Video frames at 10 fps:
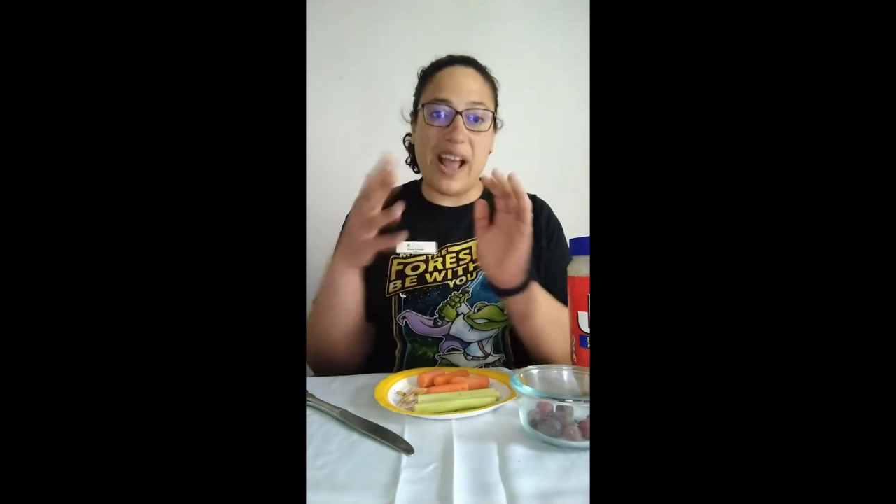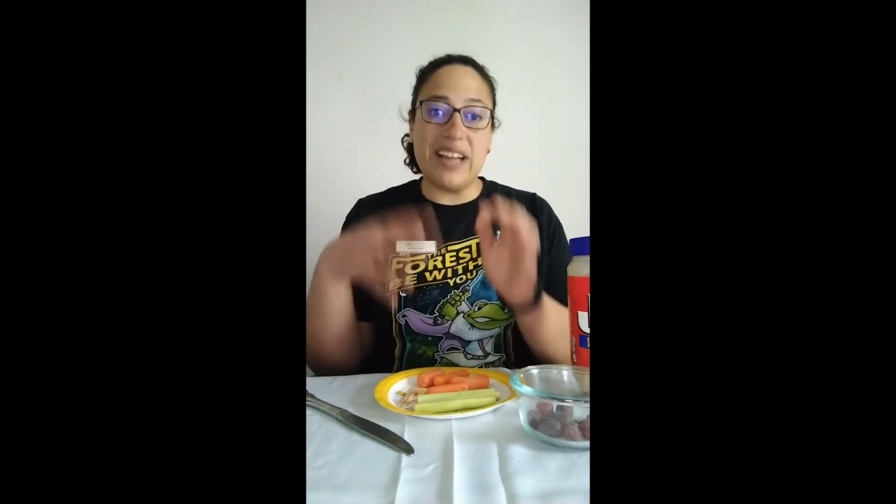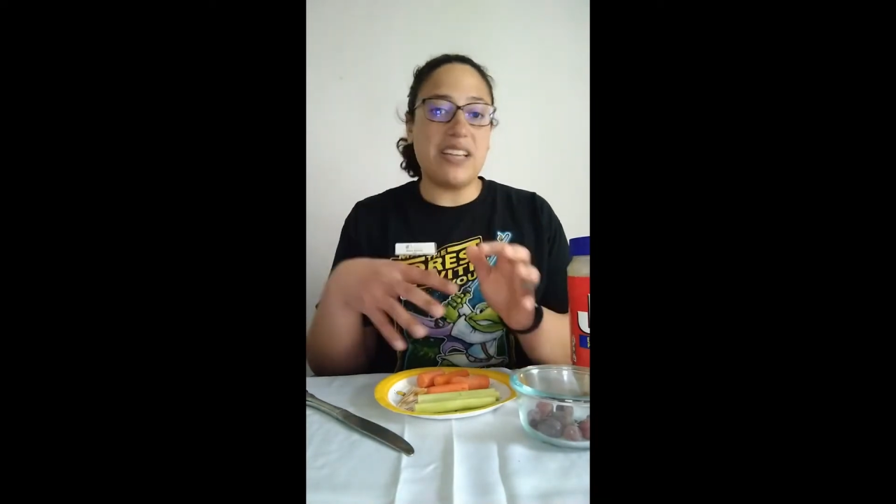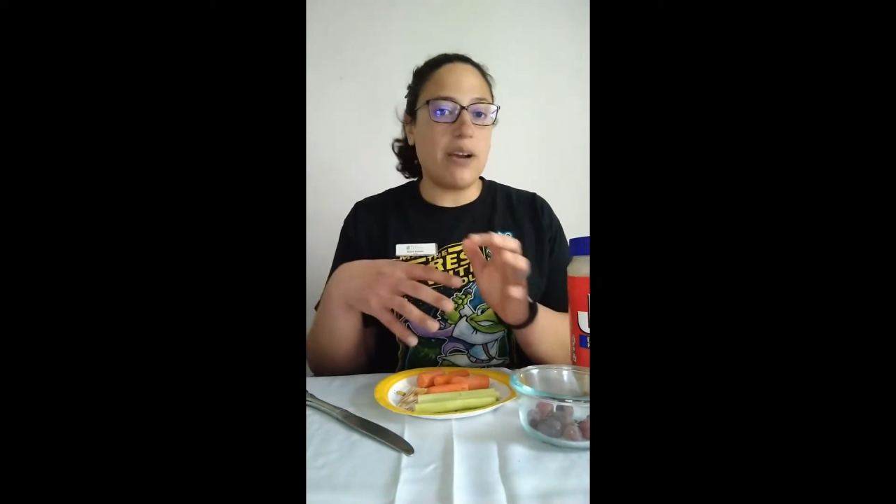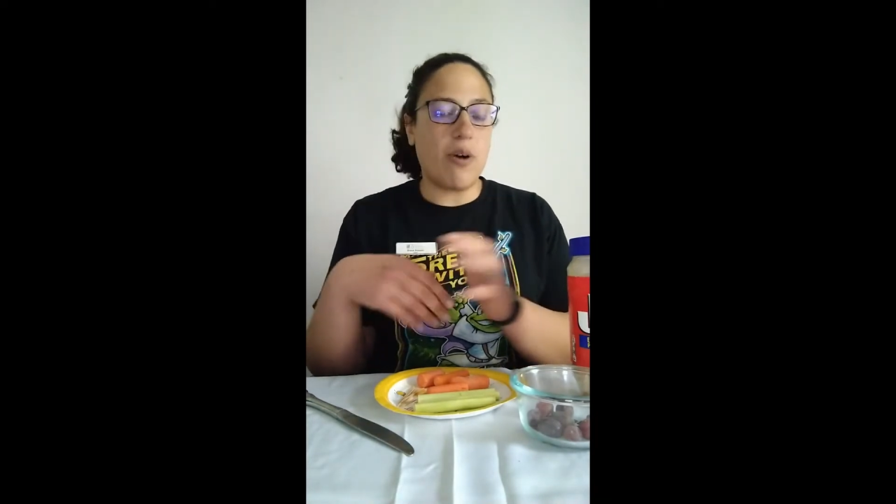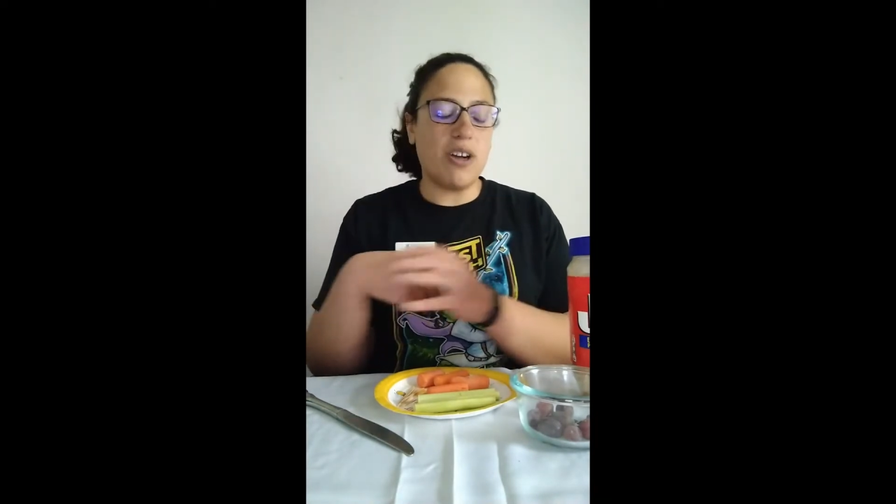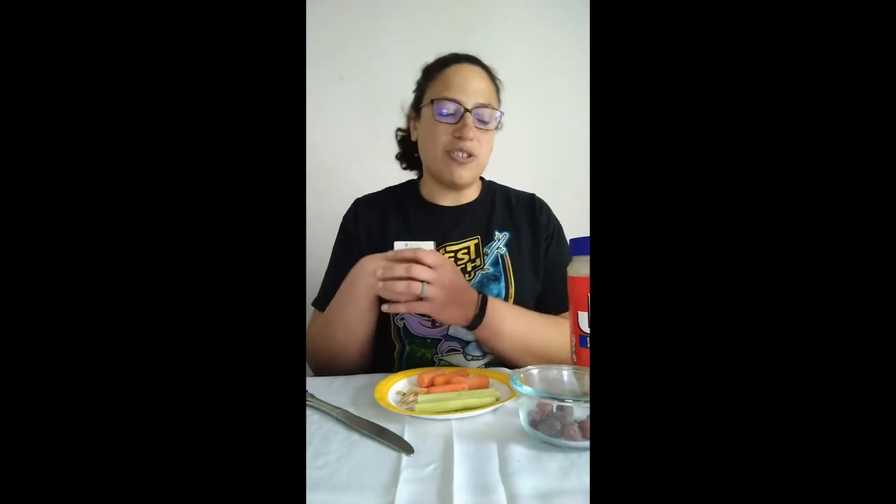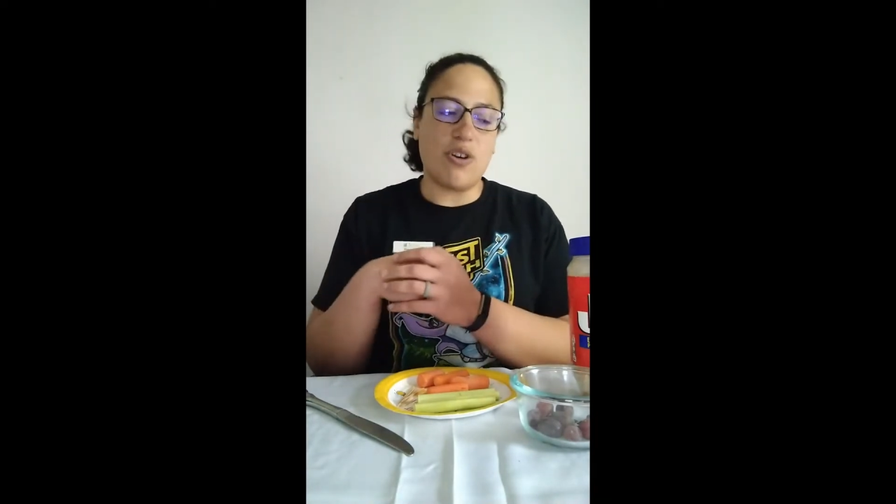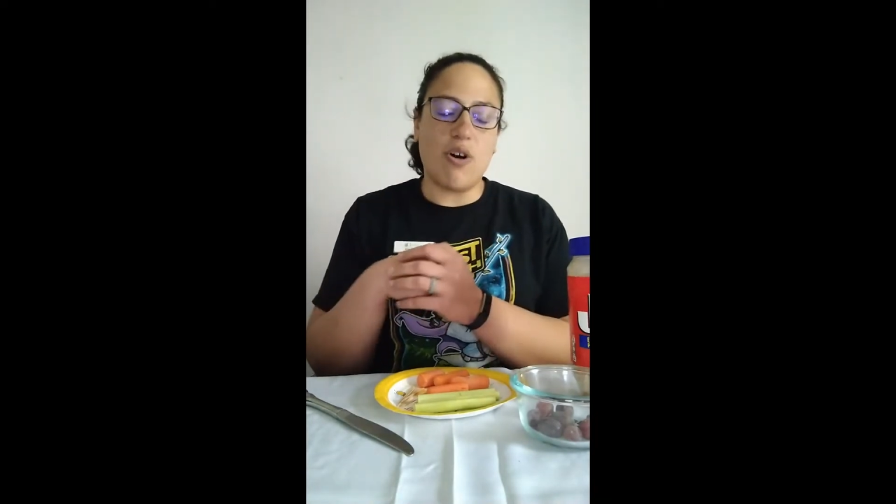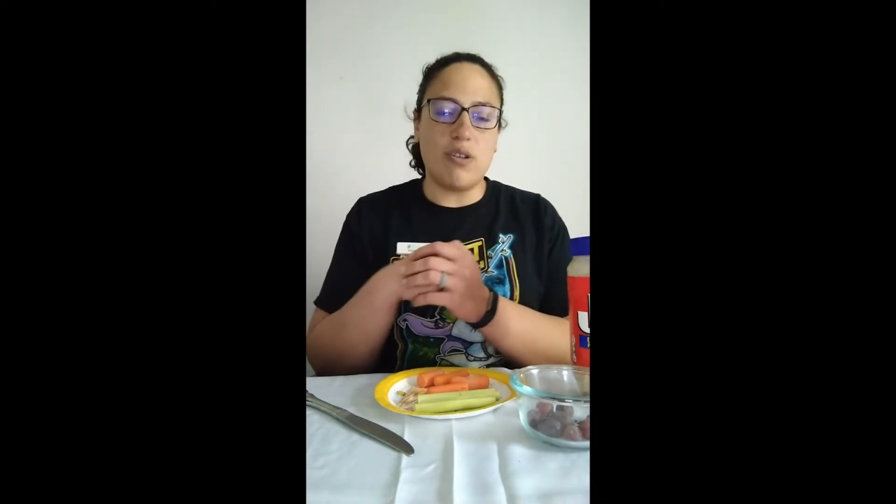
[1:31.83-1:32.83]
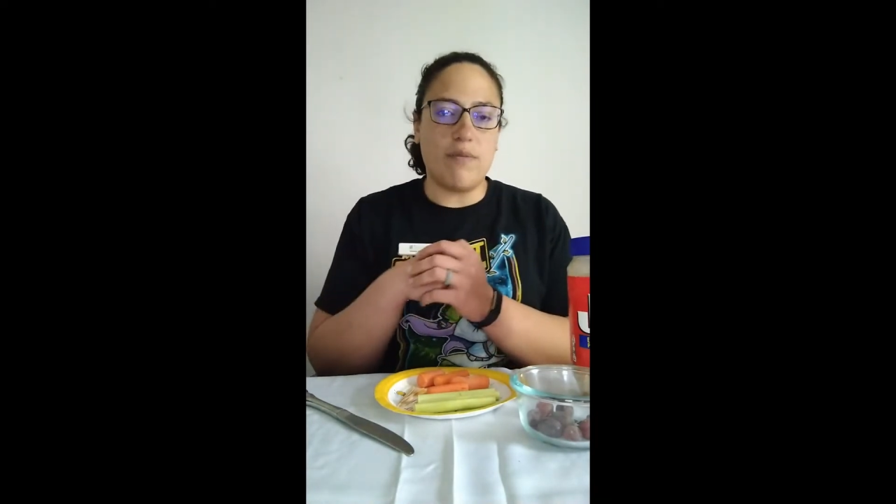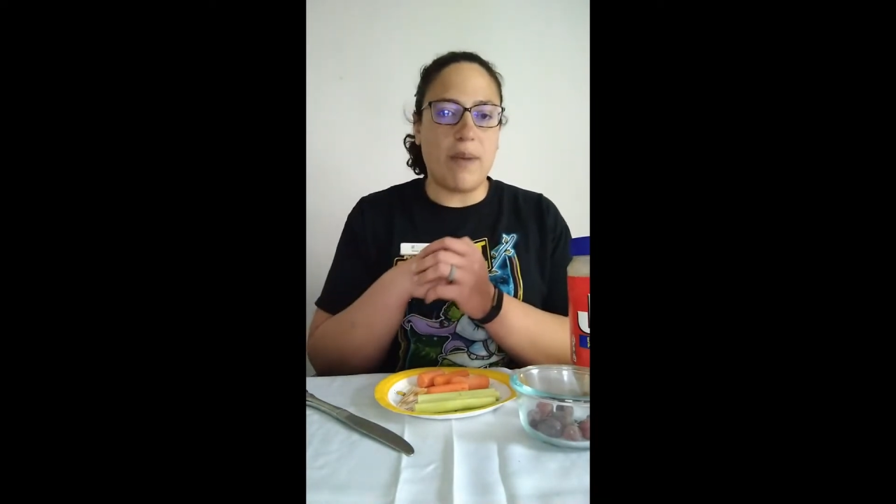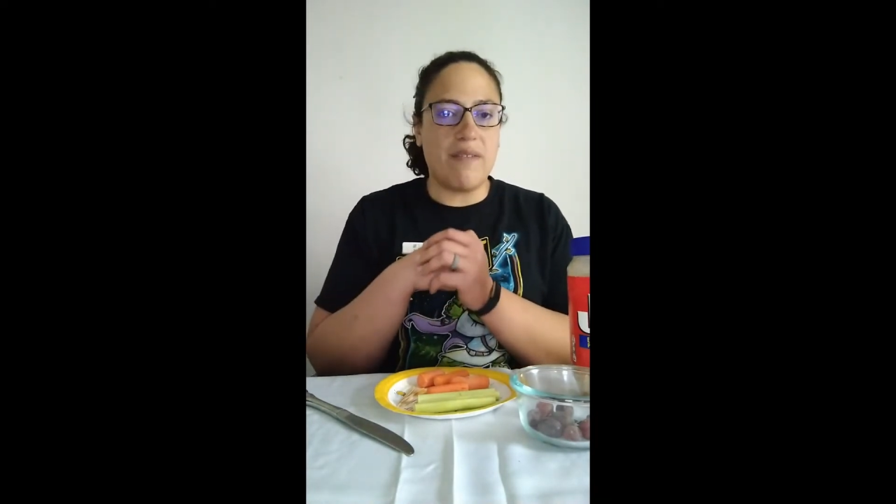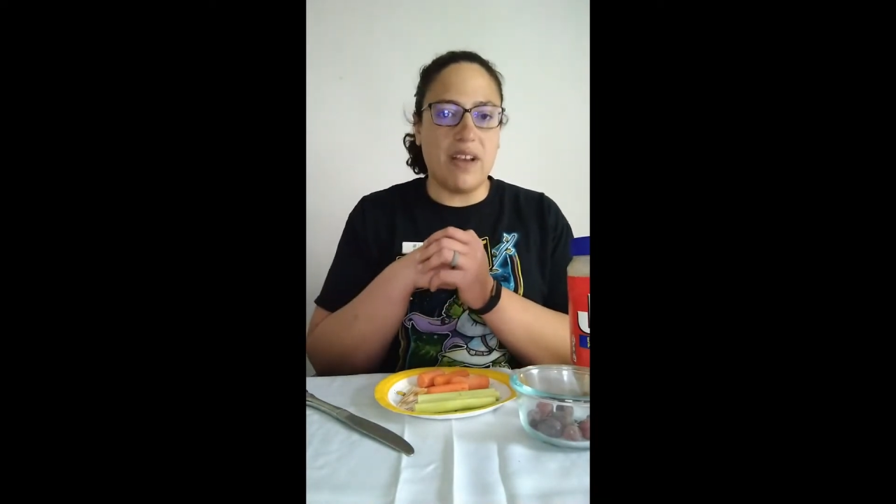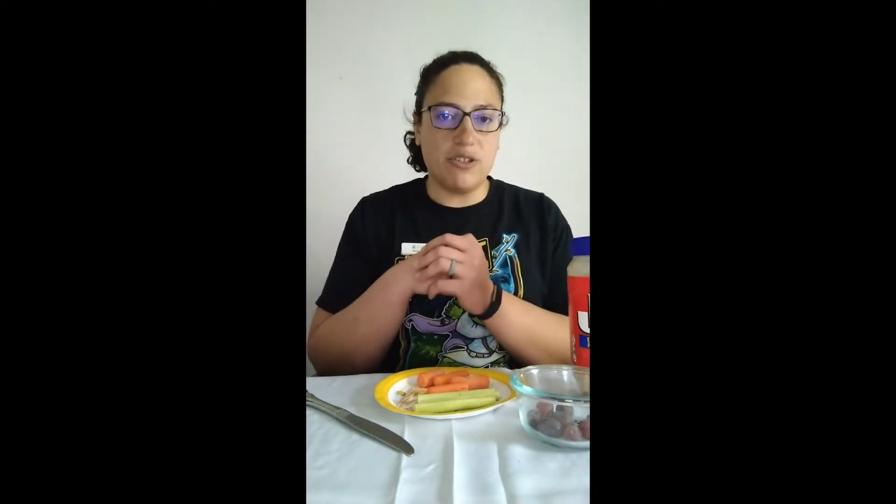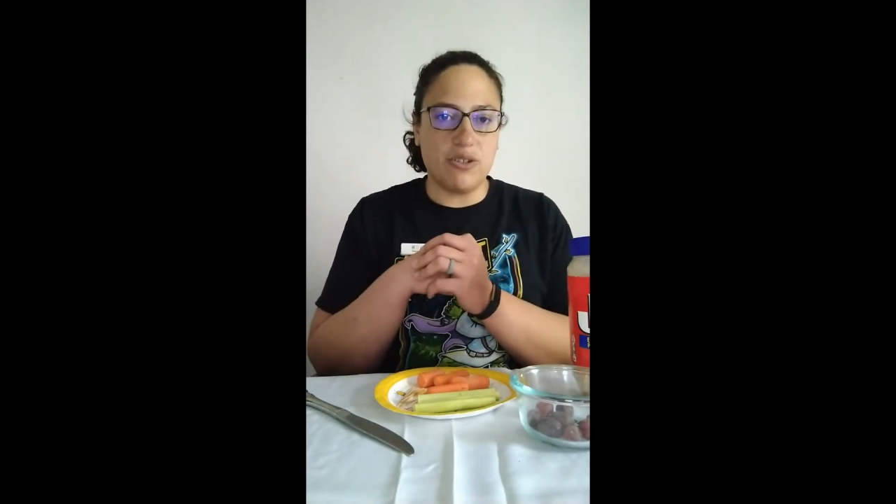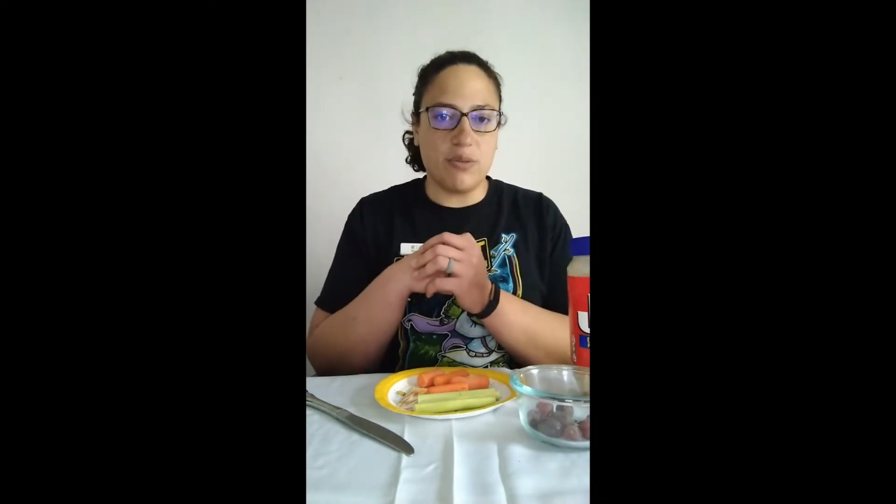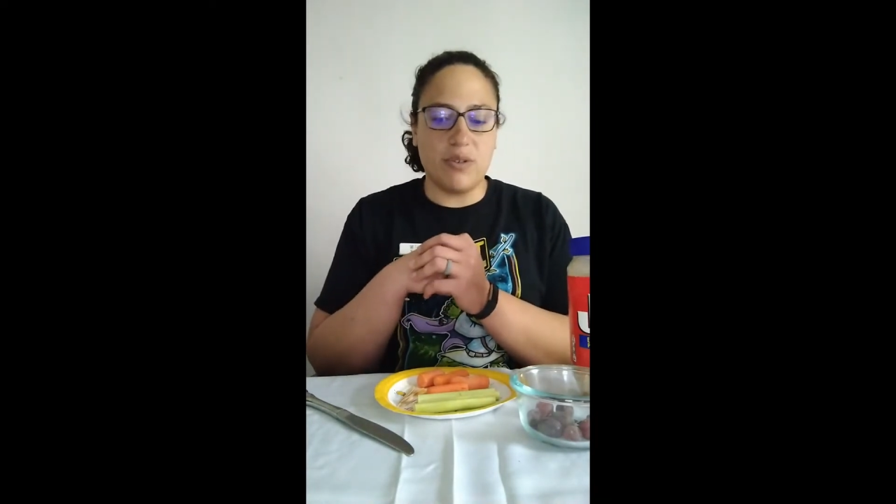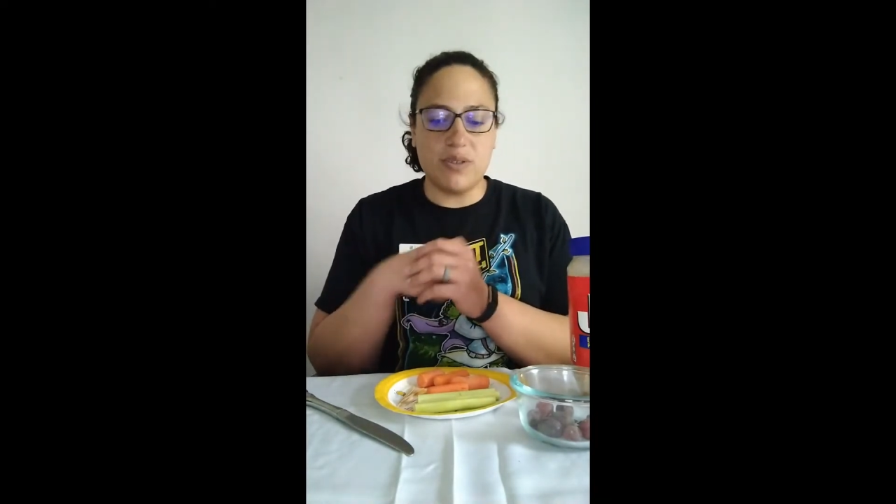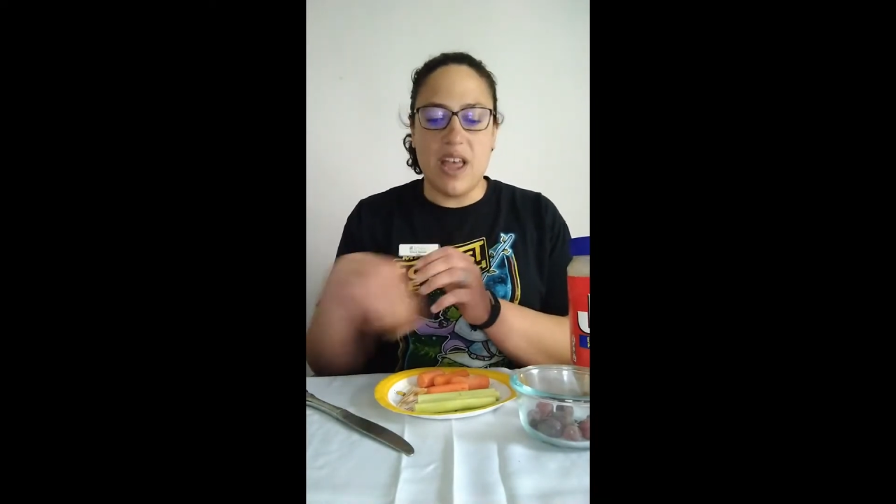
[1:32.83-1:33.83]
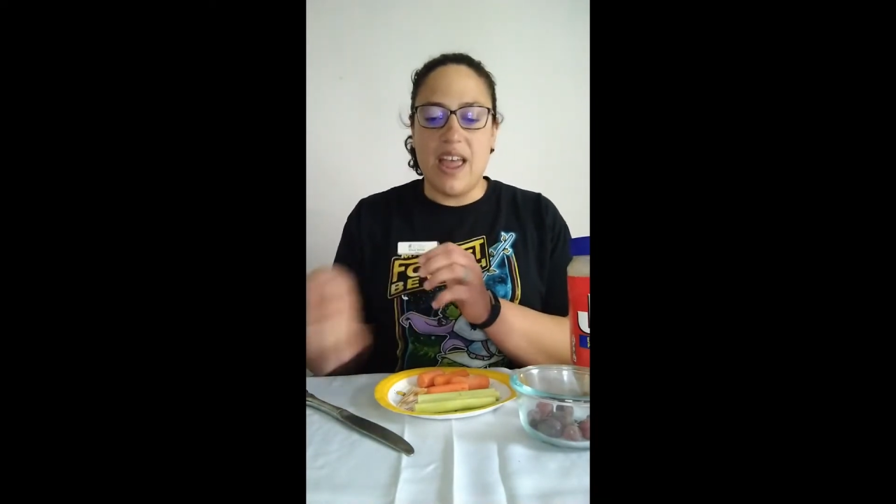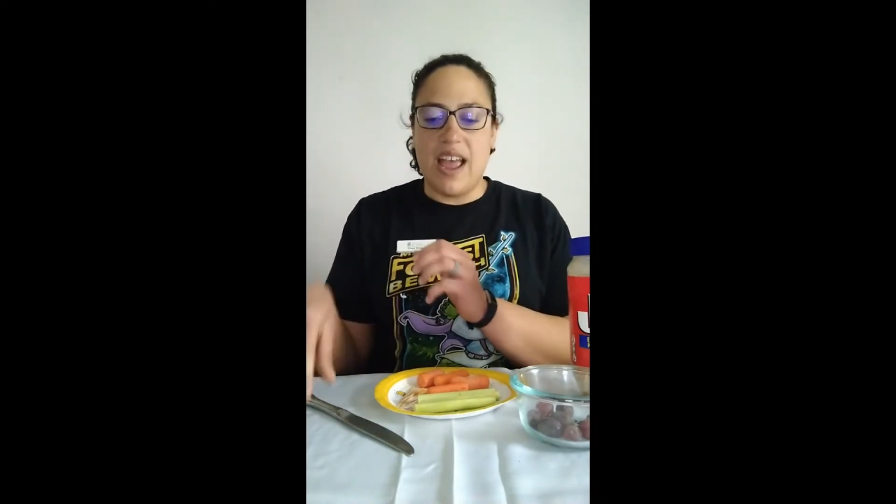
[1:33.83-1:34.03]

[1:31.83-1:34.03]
and I washed all of my vegetables